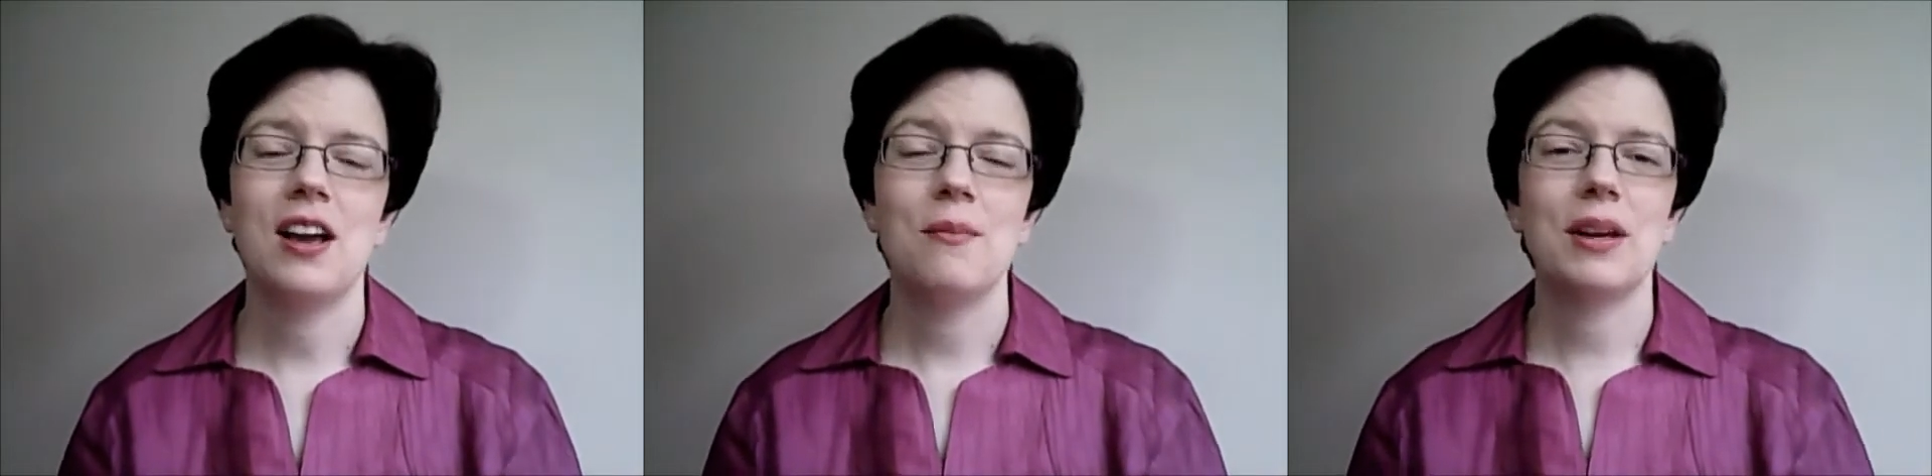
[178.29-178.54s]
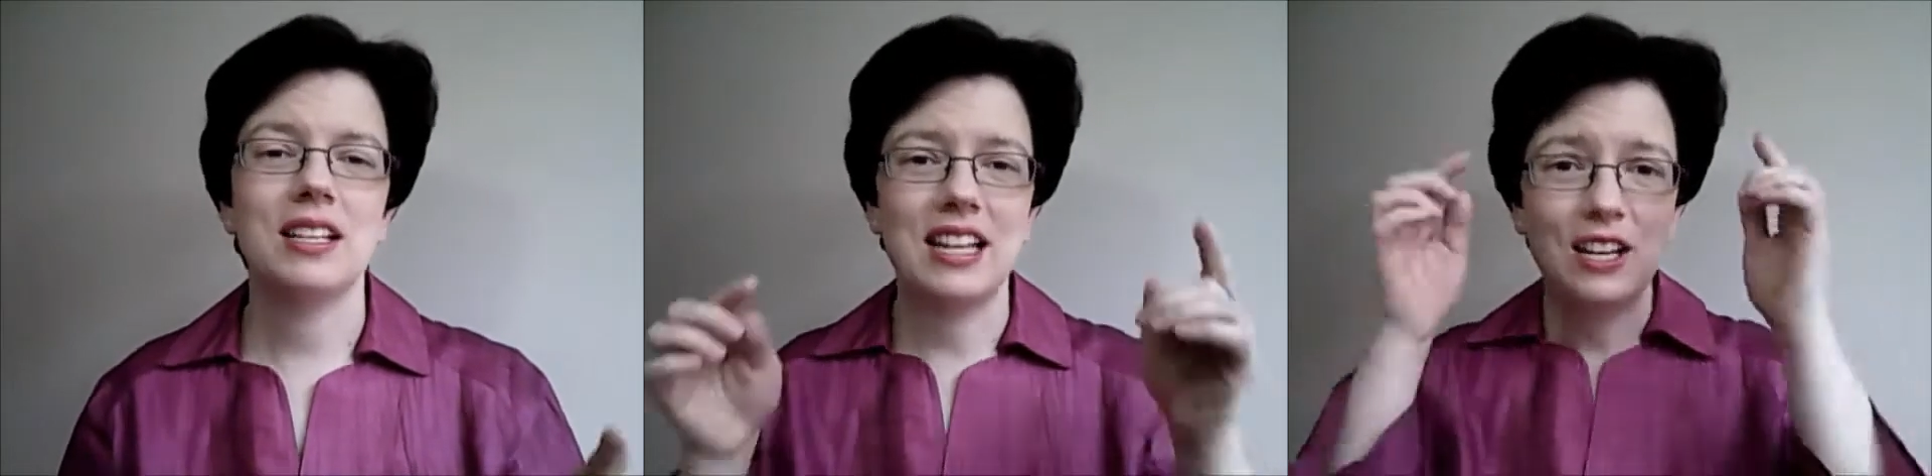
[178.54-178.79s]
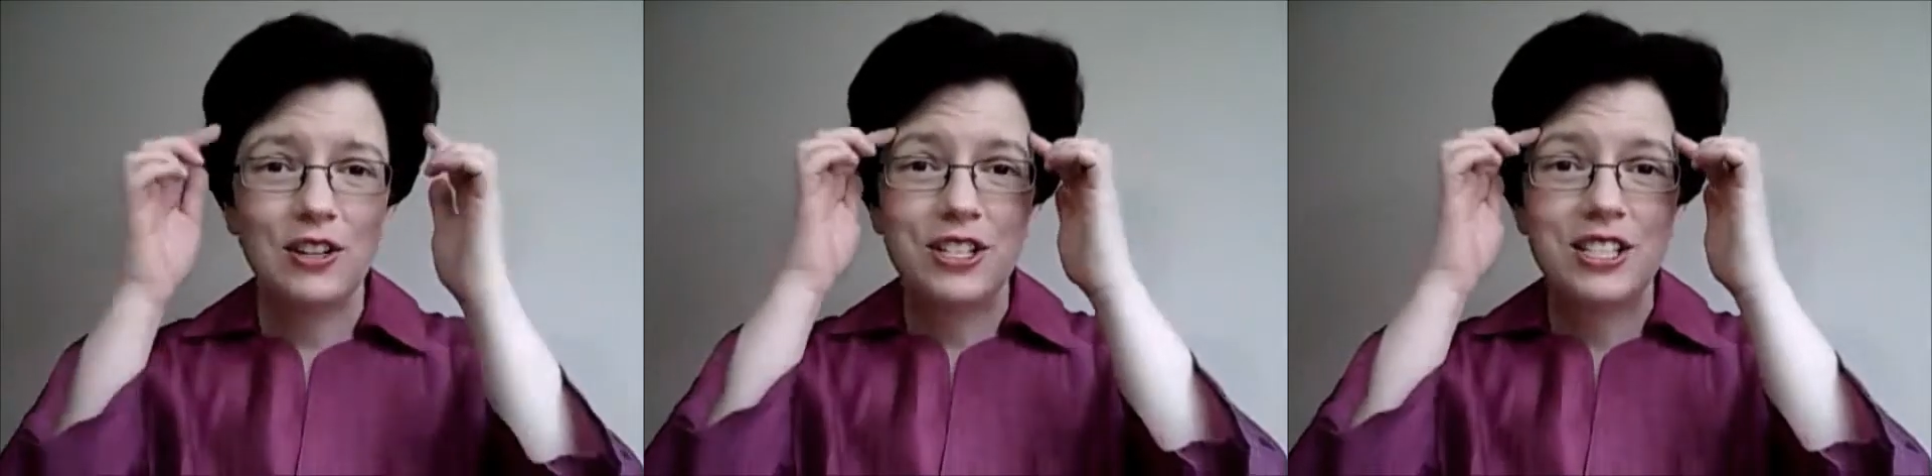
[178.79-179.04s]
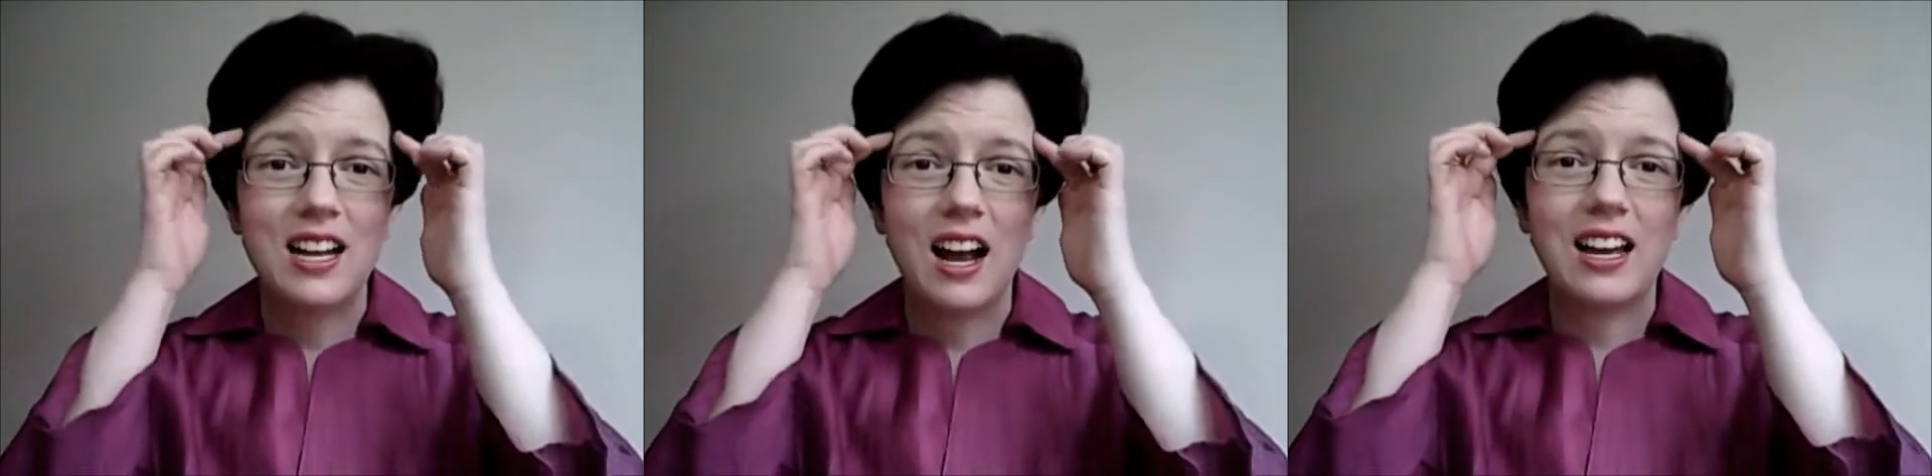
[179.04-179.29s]
because then you're
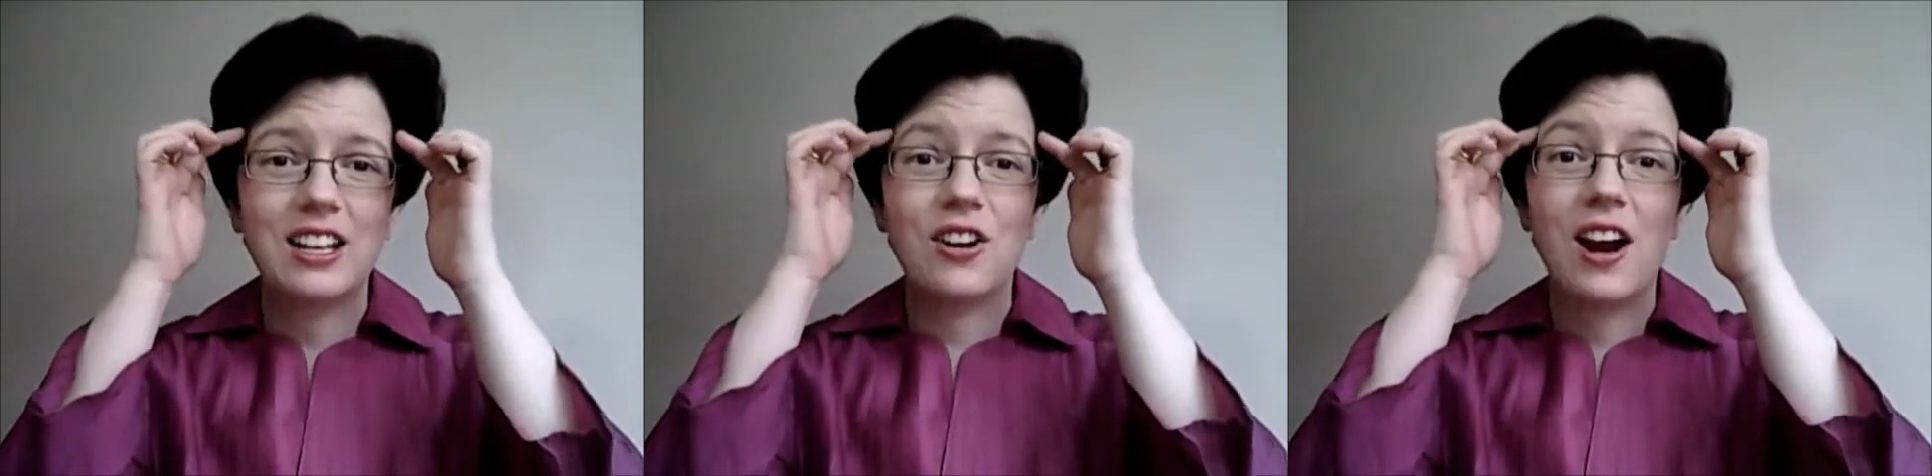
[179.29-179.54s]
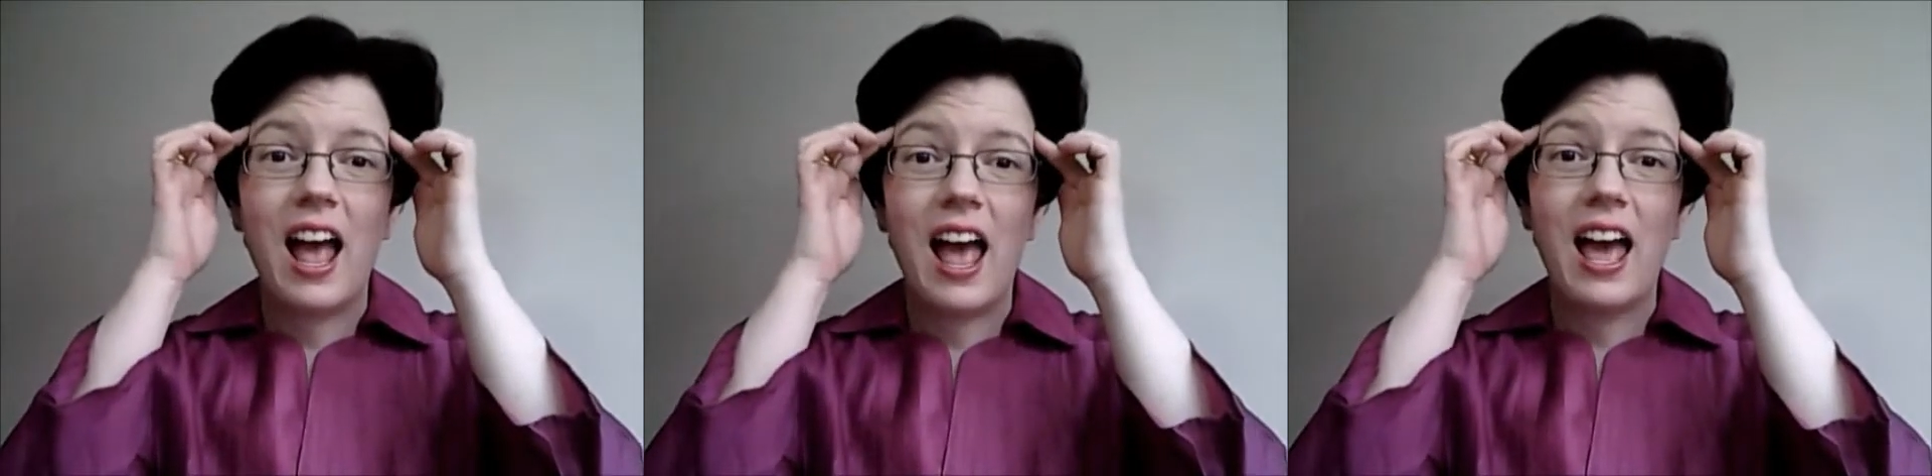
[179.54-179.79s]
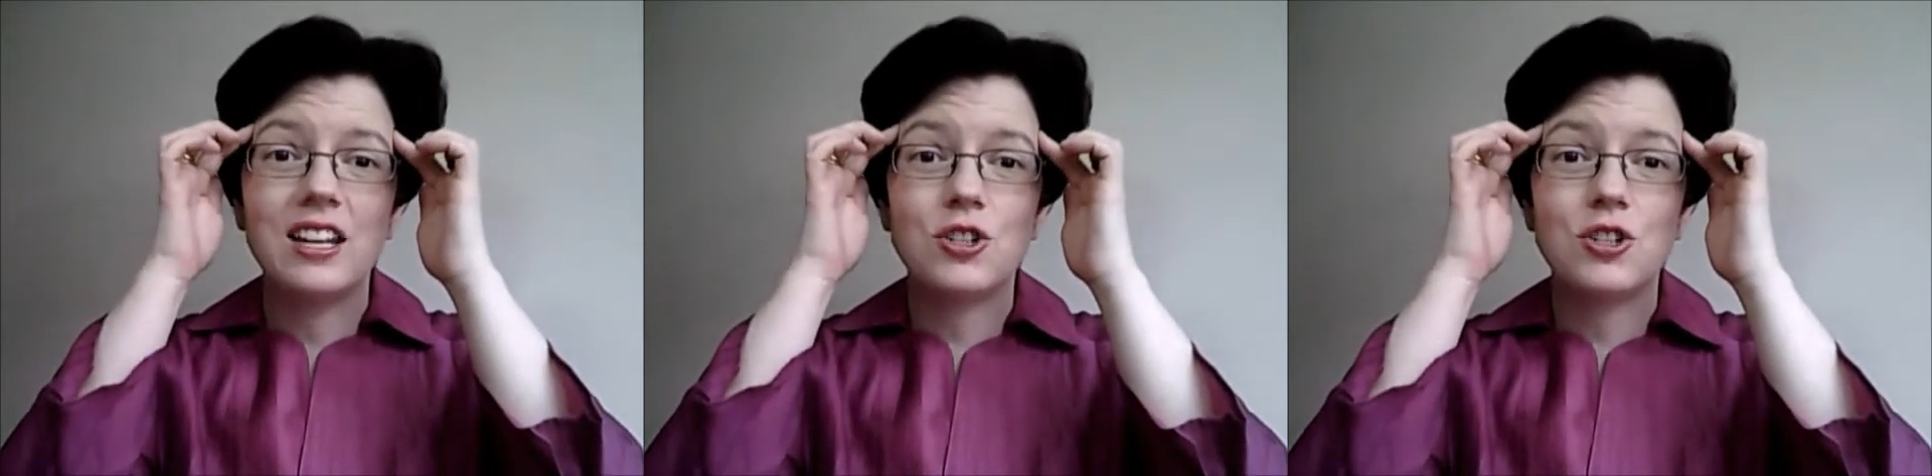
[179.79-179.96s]
stuck in your head